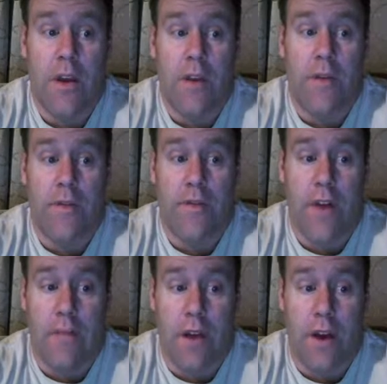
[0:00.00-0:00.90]

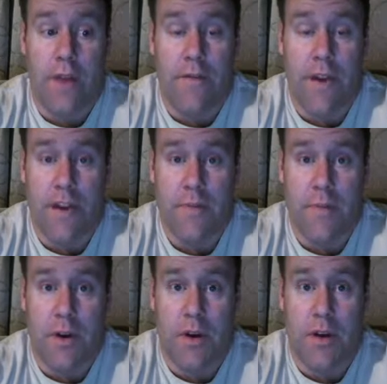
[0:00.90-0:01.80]
friend me on
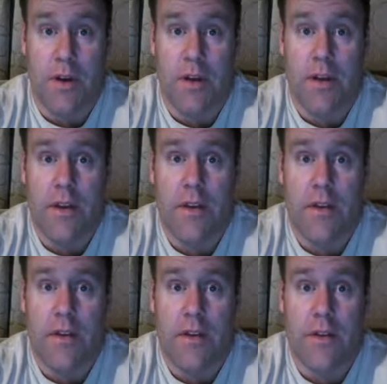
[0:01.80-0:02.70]
Facebook.
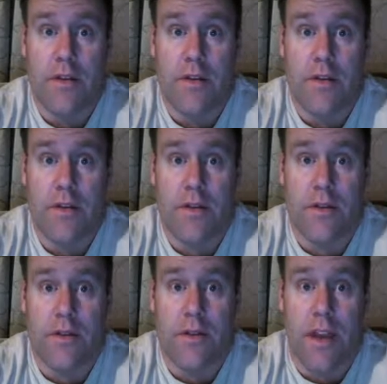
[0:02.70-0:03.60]

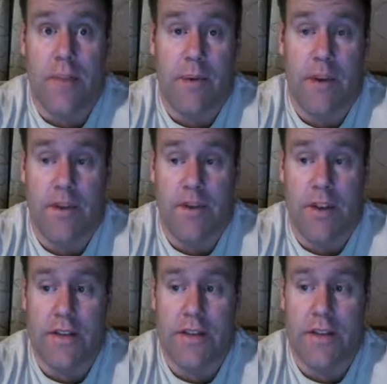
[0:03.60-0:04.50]
Just type in
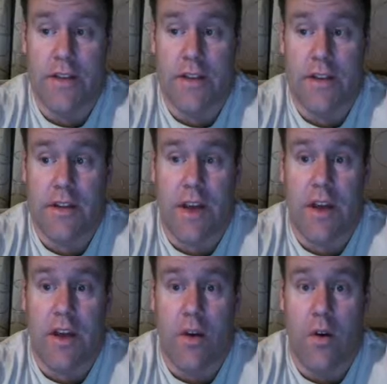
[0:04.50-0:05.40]
Jason
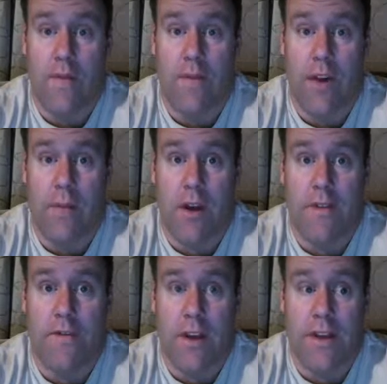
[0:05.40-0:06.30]
K. Goin, friend me
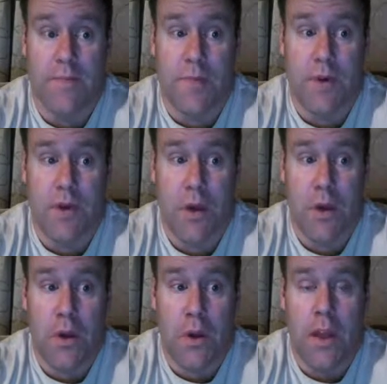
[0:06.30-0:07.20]
on Facebook,
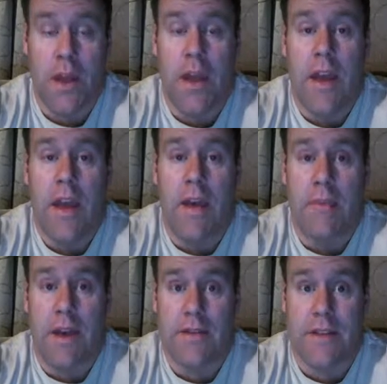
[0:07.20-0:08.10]
and
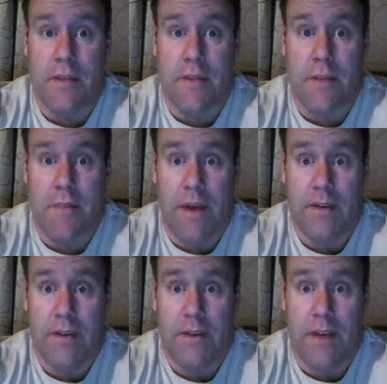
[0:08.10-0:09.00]
send me a
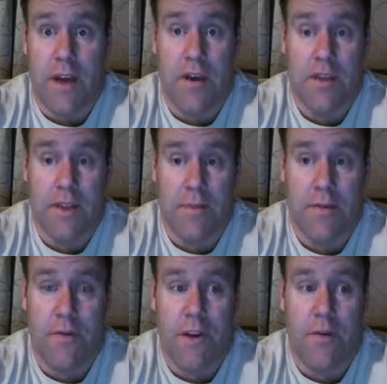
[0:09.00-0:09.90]
message. I'll accept
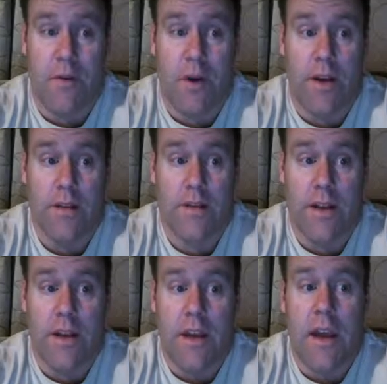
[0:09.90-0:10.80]
your friend request.
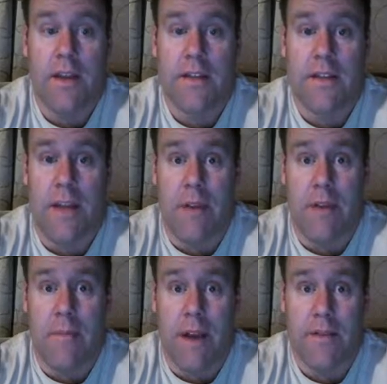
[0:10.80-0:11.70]
Send me
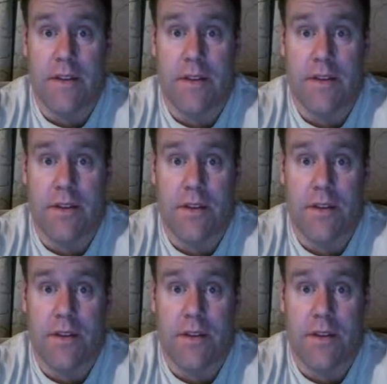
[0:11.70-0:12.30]
a message